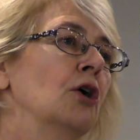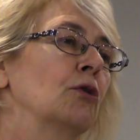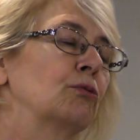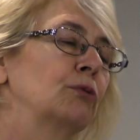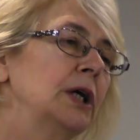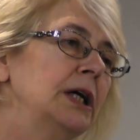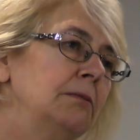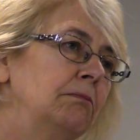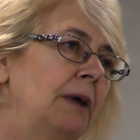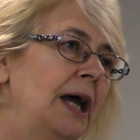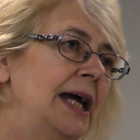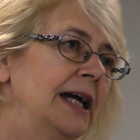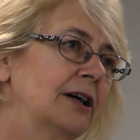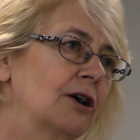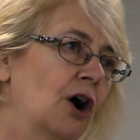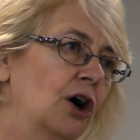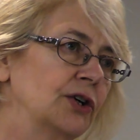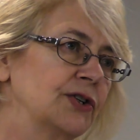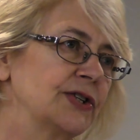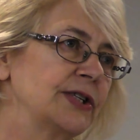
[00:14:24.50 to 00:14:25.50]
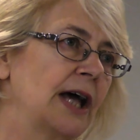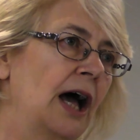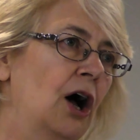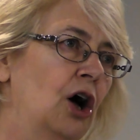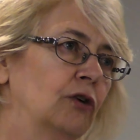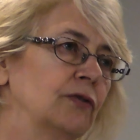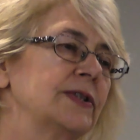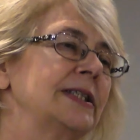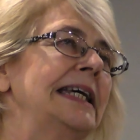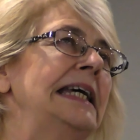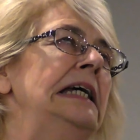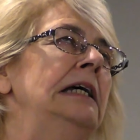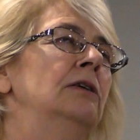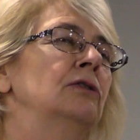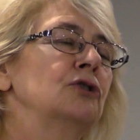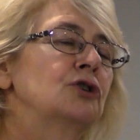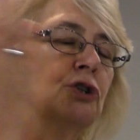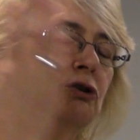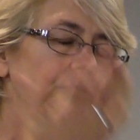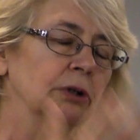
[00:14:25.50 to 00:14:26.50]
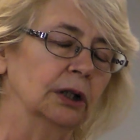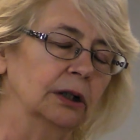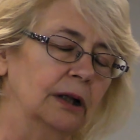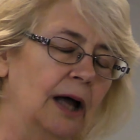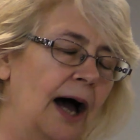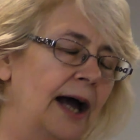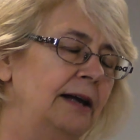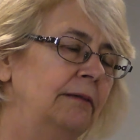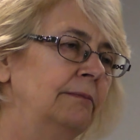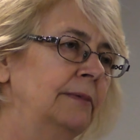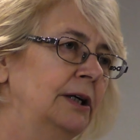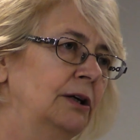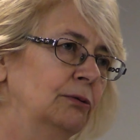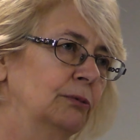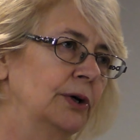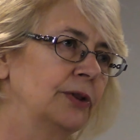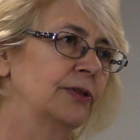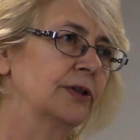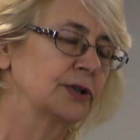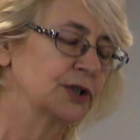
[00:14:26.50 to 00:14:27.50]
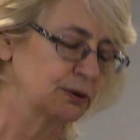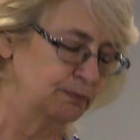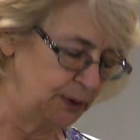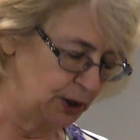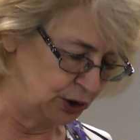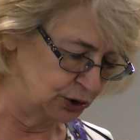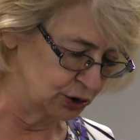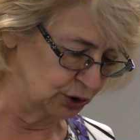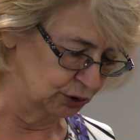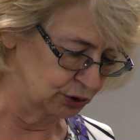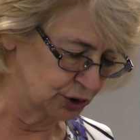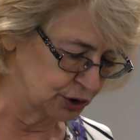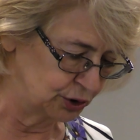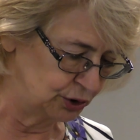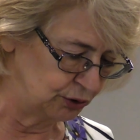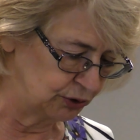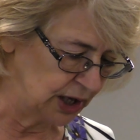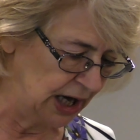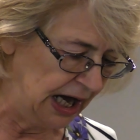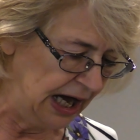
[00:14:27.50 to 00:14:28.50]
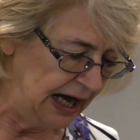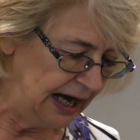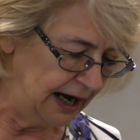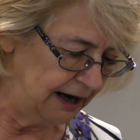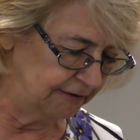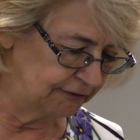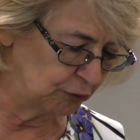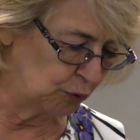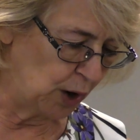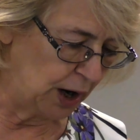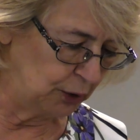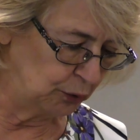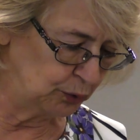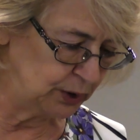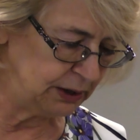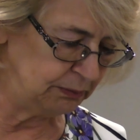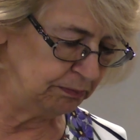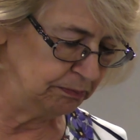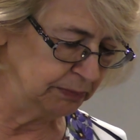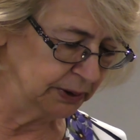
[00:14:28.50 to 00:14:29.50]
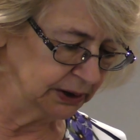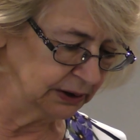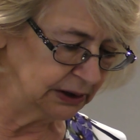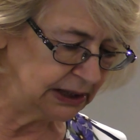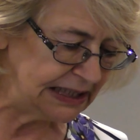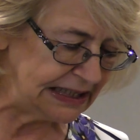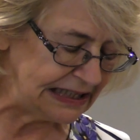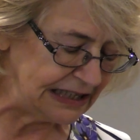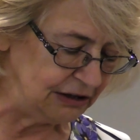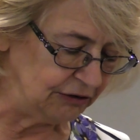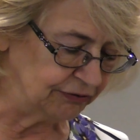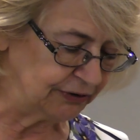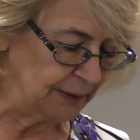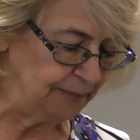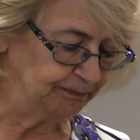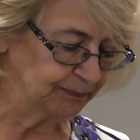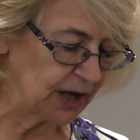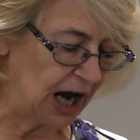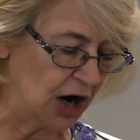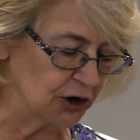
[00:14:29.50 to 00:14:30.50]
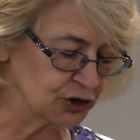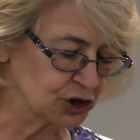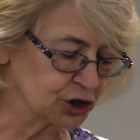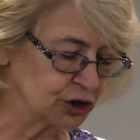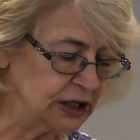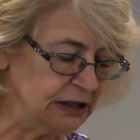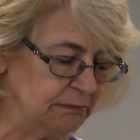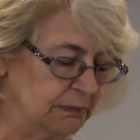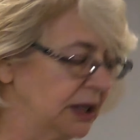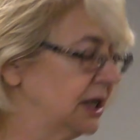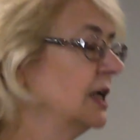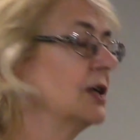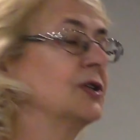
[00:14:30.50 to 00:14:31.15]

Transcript: remake ourselves into alignment with the spiritual truth of what we believe. Our treatment